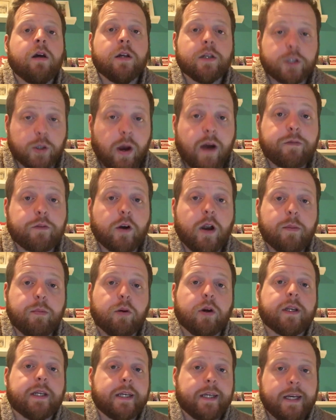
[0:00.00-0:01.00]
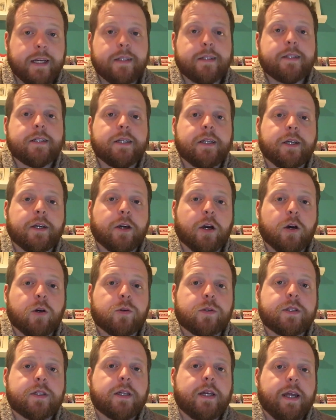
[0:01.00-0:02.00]
So after I put Kids See
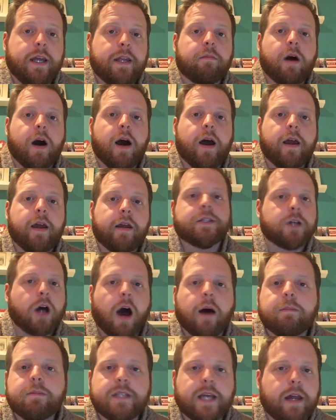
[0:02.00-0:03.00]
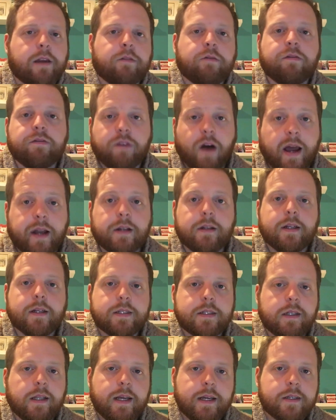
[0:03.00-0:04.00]
Ghosts in my top 10
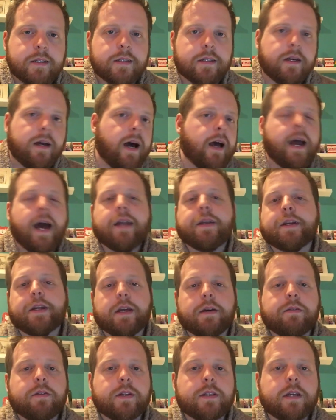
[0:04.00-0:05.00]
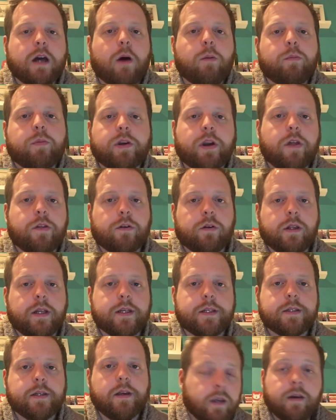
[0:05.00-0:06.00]
finalist list, I had to give this album another
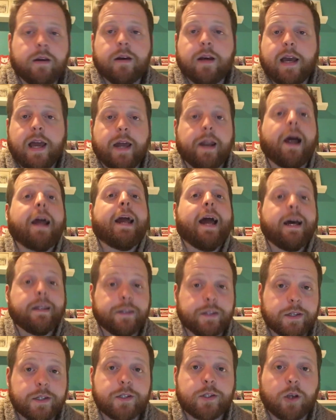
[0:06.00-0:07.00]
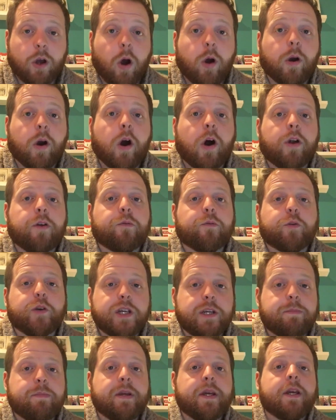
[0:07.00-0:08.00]
listen. And I had this song on
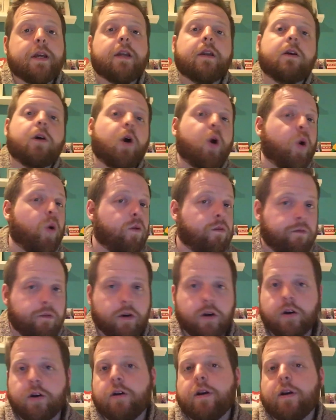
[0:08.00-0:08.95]
repeat over